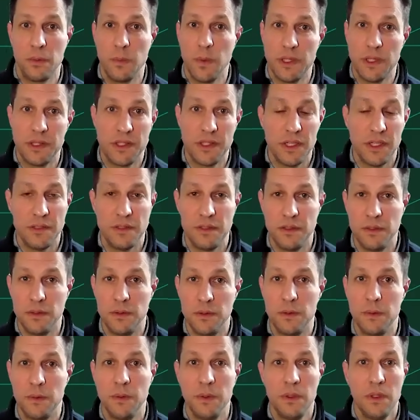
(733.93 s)
what they
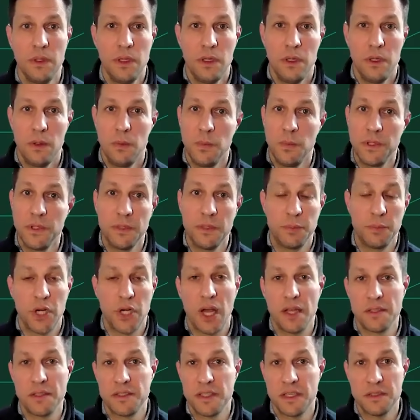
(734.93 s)
do, what the
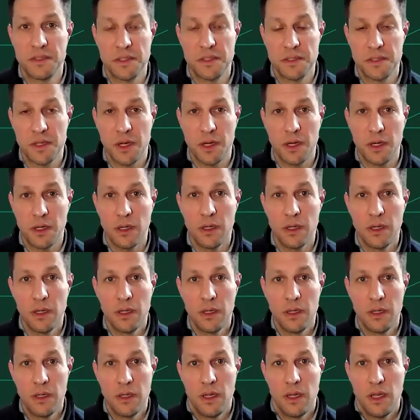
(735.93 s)
processes are,
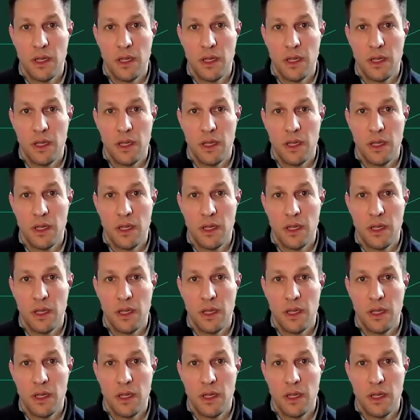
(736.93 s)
